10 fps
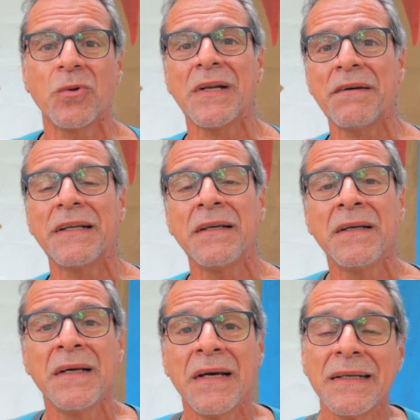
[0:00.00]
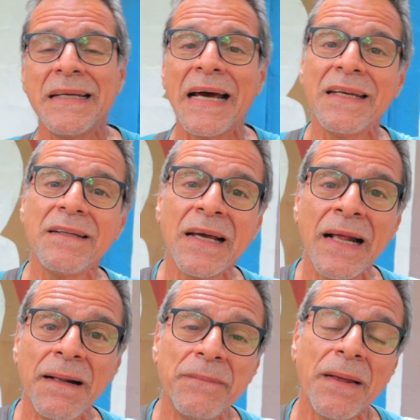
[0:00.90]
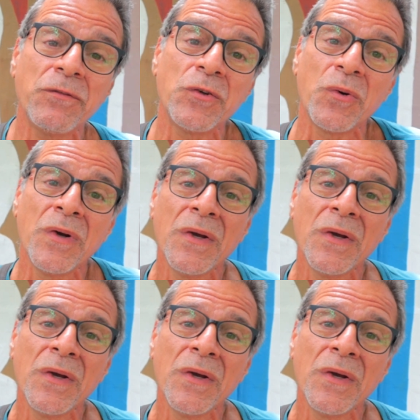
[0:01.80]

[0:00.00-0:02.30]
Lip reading: don't have a daddy to help them. So